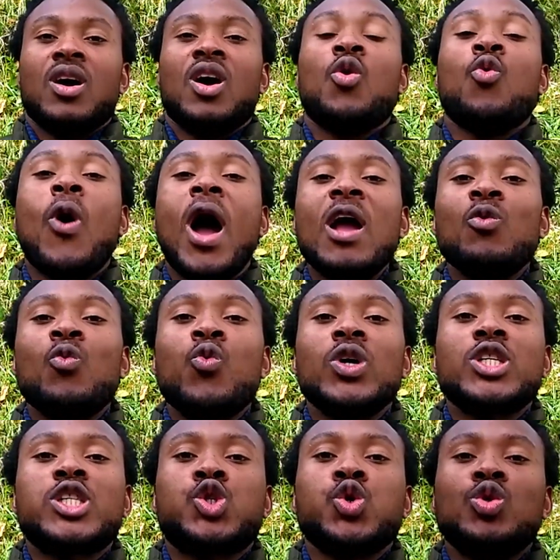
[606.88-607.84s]
Why we
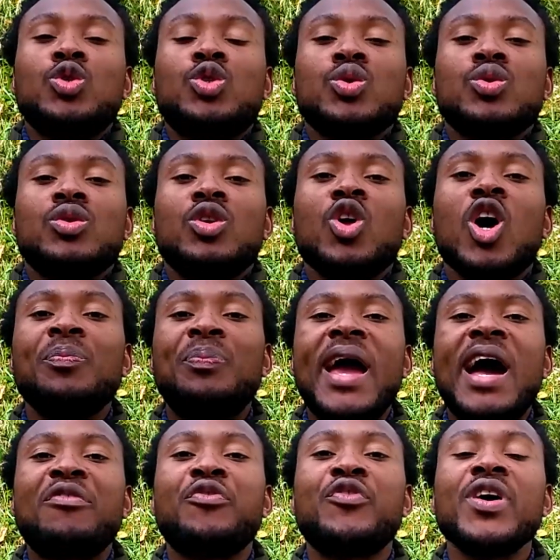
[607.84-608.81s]
should not be
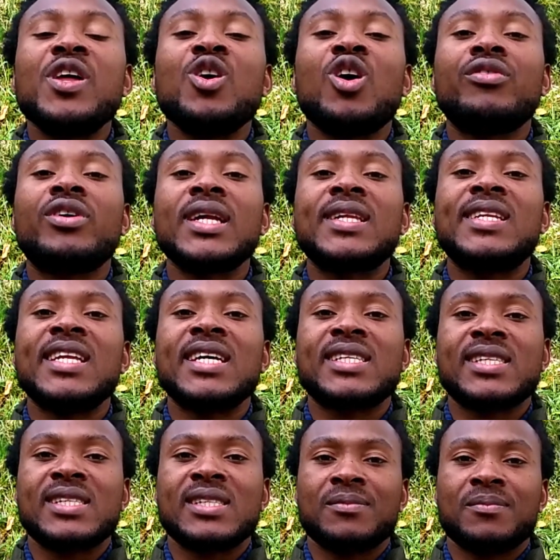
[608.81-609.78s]
afraid of
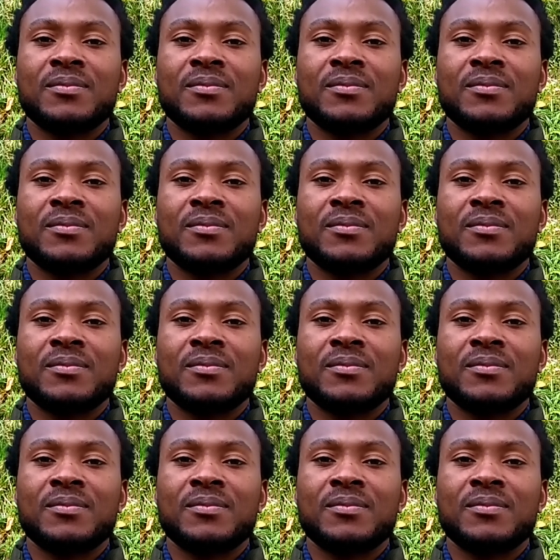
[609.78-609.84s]
greatness?